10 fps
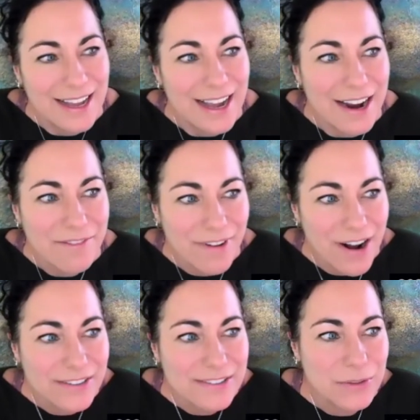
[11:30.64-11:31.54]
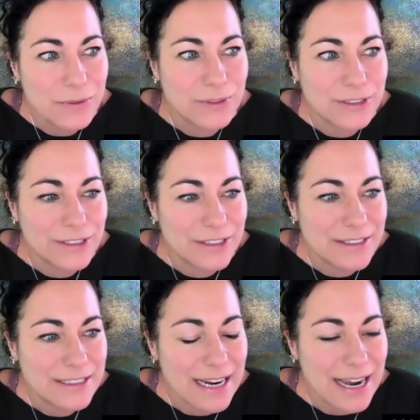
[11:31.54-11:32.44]
I've also
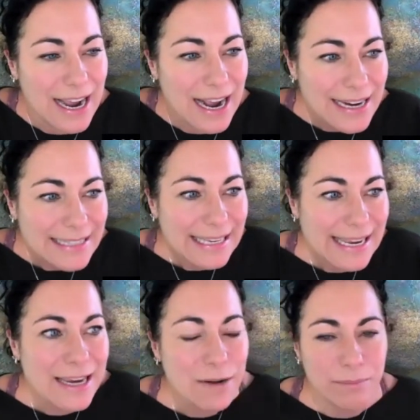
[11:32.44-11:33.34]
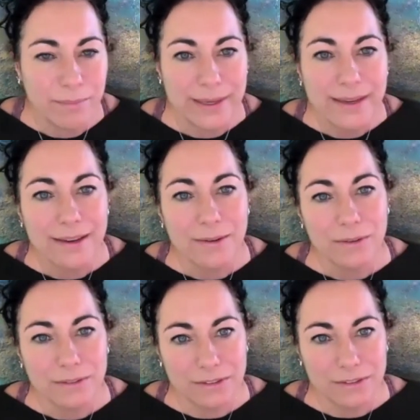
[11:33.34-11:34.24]
learned I can't be
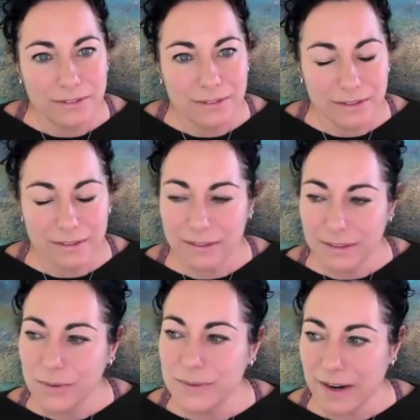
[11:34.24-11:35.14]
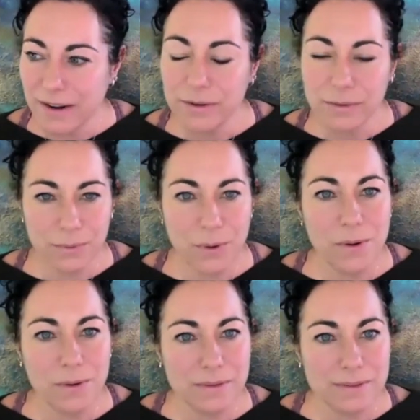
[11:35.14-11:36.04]
those other
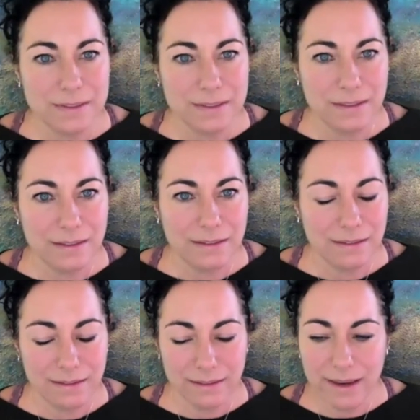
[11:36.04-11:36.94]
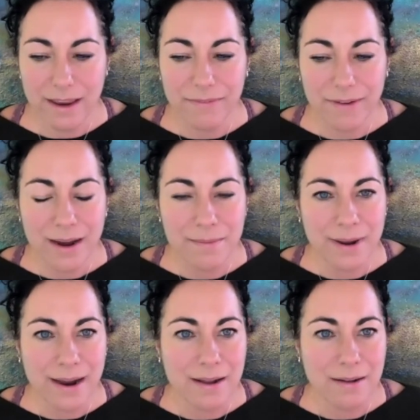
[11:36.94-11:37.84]
roles if I'm
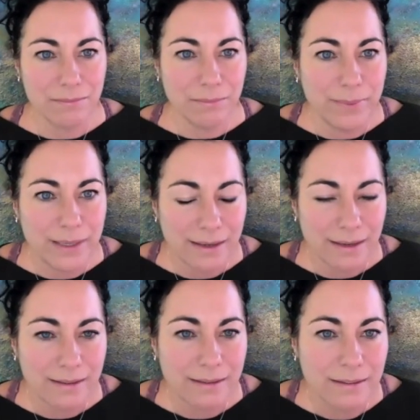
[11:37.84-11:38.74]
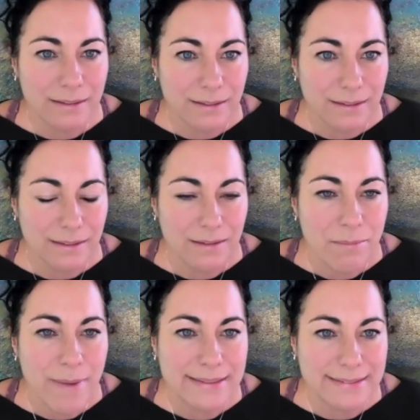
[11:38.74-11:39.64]
not being
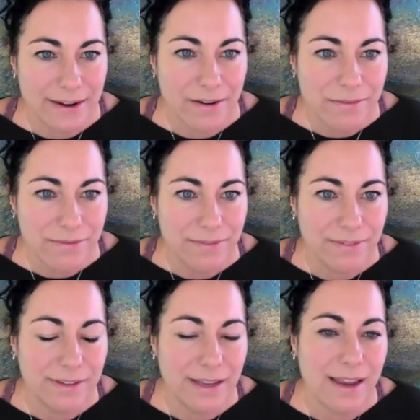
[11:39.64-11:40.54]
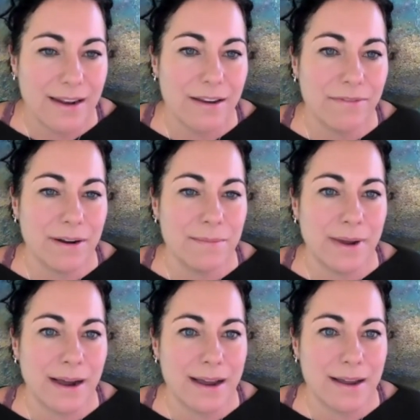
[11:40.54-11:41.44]
myself, and if I'm
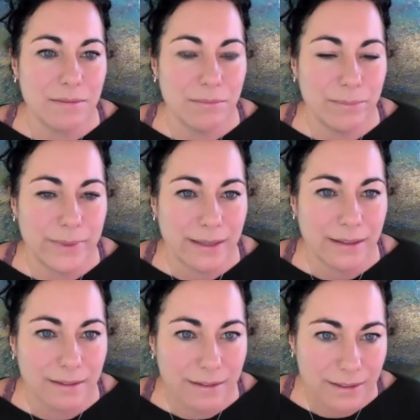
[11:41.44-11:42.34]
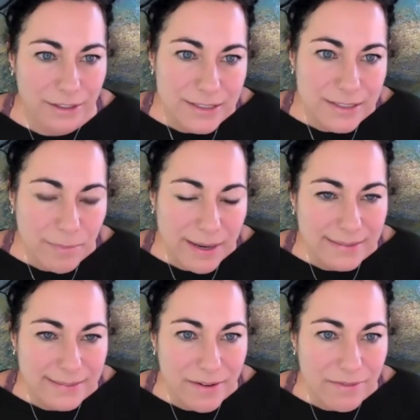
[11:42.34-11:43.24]
not being good to
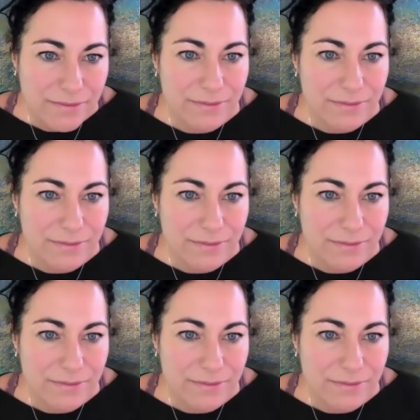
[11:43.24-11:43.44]
myself